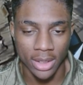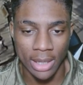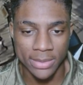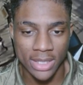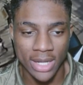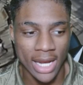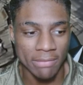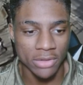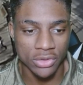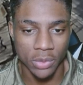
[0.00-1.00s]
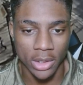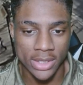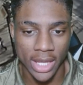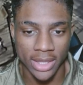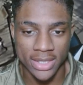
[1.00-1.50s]
And I'm not even just roads
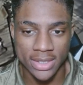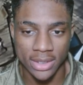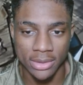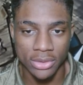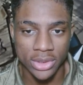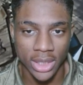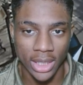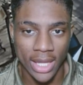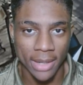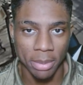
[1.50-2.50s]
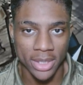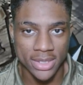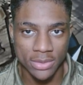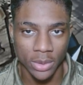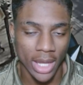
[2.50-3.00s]
like this. Usually a lot of
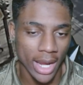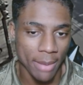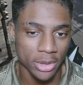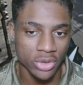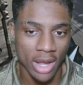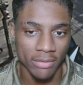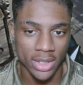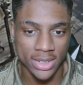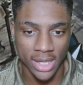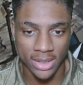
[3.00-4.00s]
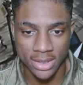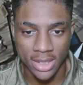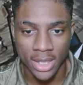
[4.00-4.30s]
places where like I'll be driving in Texas,